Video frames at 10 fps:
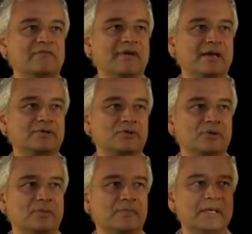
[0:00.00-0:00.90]
a
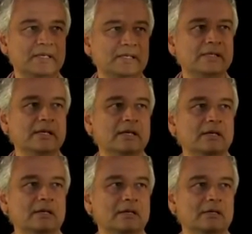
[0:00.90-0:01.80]
vector p.
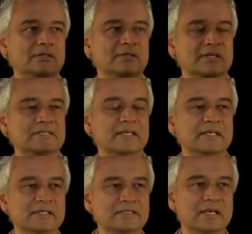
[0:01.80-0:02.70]
So this
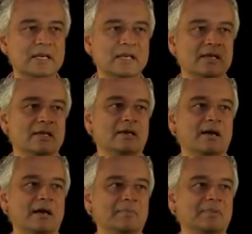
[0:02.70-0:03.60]
is
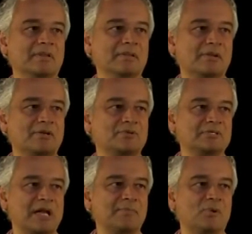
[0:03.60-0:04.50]
the
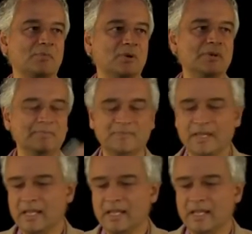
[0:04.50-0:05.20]
electric dipole moment.